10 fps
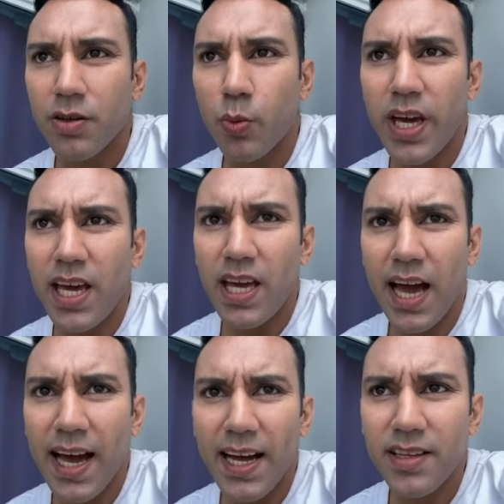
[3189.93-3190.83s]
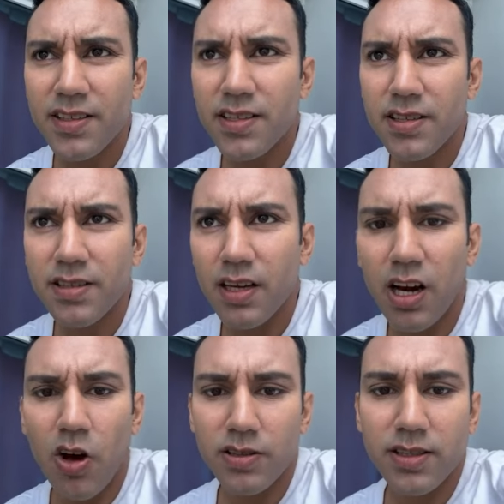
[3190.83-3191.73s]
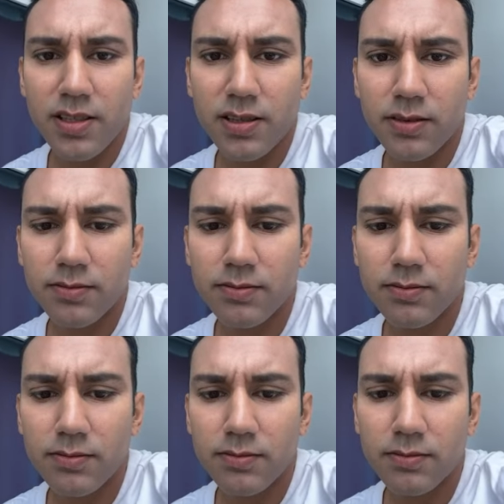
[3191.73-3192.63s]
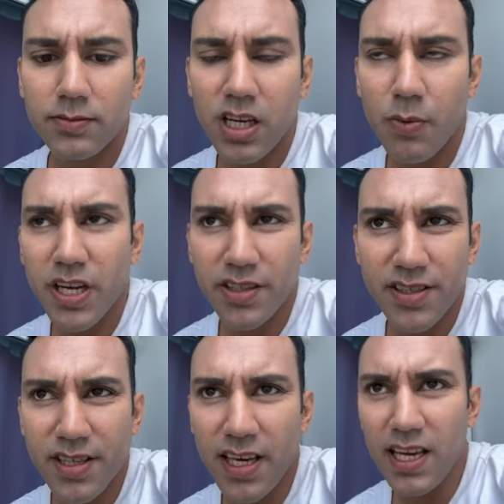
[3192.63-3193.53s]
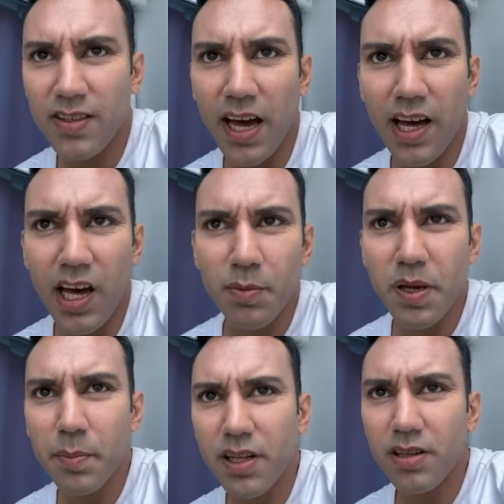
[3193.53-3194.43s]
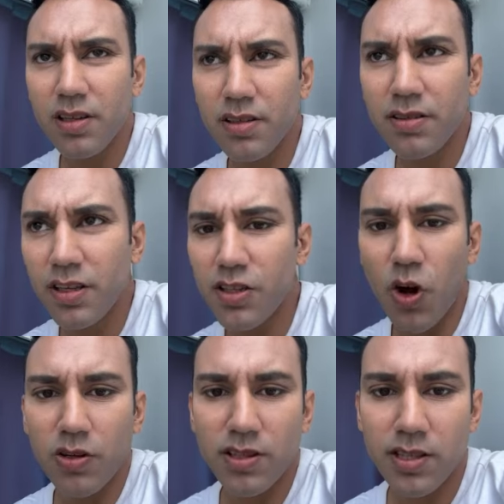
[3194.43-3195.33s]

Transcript: We had a lot, and we could see that other people did not.